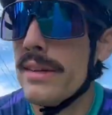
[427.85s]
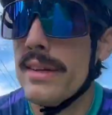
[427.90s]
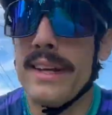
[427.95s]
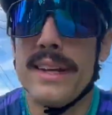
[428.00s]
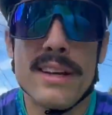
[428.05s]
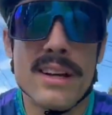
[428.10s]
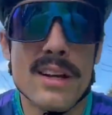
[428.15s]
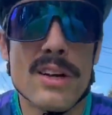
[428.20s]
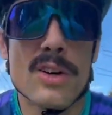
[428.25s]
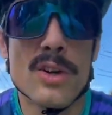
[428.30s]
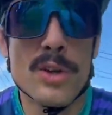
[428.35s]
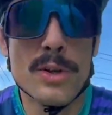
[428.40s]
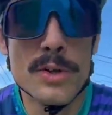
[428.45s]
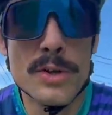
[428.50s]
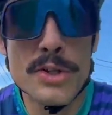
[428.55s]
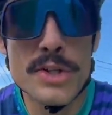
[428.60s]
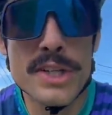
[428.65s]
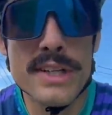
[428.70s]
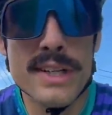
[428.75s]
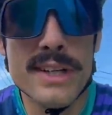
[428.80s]
In
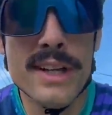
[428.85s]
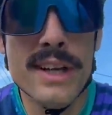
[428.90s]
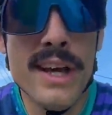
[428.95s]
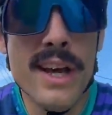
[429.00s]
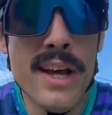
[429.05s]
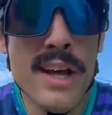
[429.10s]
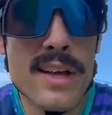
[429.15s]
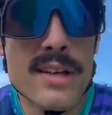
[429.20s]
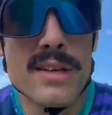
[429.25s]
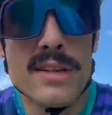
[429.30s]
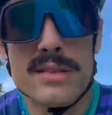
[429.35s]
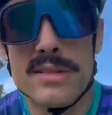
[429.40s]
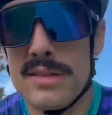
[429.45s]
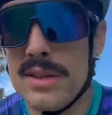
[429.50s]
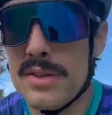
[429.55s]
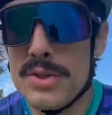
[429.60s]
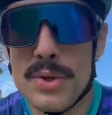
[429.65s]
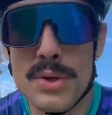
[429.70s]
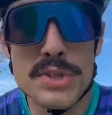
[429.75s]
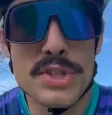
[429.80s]
conclusion,
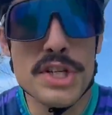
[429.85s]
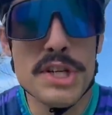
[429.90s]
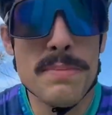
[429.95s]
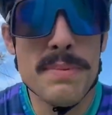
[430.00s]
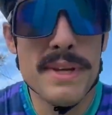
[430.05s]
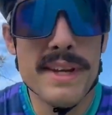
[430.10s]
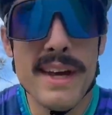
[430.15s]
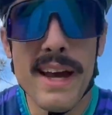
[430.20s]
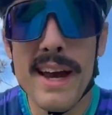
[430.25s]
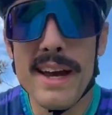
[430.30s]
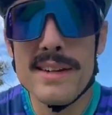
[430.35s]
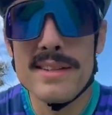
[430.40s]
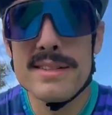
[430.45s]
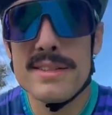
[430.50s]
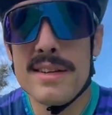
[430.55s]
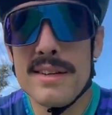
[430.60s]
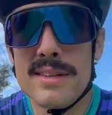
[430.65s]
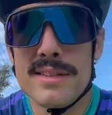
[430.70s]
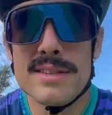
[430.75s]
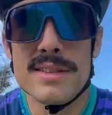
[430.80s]
Centaur
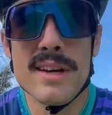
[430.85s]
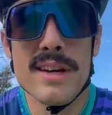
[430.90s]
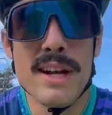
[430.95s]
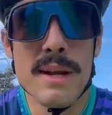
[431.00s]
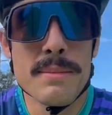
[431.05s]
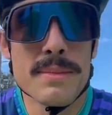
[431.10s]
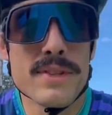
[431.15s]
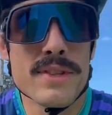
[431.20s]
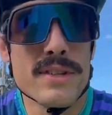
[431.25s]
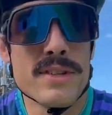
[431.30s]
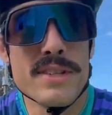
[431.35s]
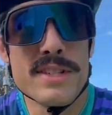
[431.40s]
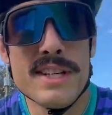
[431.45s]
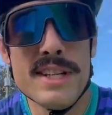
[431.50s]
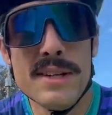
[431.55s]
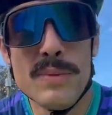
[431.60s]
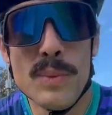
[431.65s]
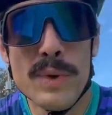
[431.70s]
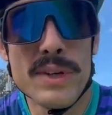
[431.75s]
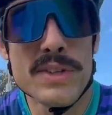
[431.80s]
GPX, Sun
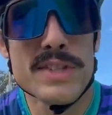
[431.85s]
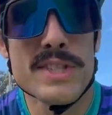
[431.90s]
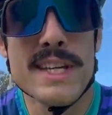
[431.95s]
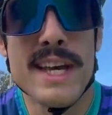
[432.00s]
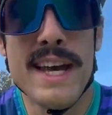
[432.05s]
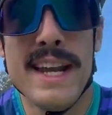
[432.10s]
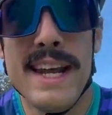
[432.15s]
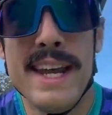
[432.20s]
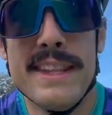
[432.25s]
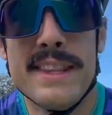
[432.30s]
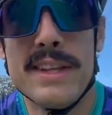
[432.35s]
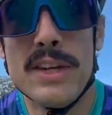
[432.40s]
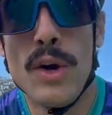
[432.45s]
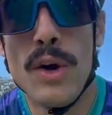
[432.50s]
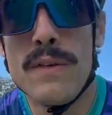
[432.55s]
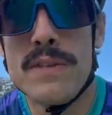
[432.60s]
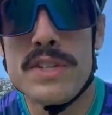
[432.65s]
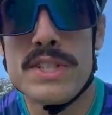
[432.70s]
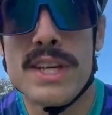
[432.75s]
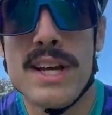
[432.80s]
M13 wheelset, and the
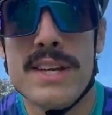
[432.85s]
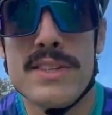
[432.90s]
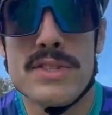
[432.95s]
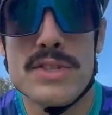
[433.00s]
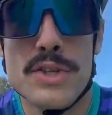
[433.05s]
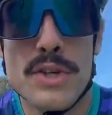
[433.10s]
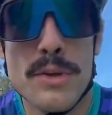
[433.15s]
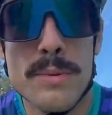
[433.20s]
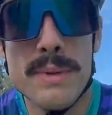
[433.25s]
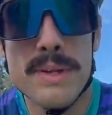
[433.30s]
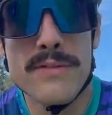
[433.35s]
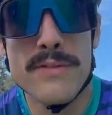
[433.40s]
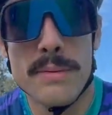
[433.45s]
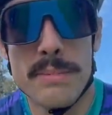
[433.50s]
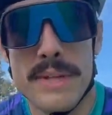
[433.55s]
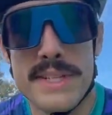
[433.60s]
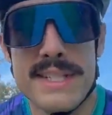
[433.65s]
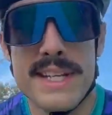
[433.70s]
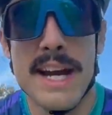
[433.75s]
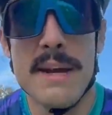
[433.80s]
oversized tubing from
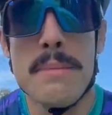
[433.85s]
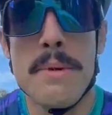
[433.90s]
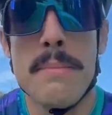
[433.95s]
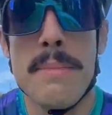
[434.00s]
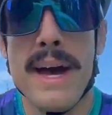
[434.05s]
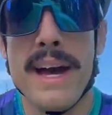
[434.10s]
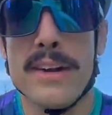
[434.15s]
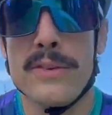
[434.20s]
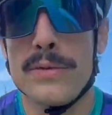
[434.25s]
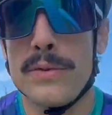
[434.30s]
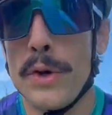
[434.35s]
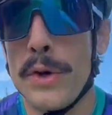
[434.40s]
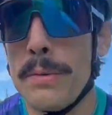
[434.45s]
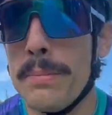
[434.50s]
the Diamondback road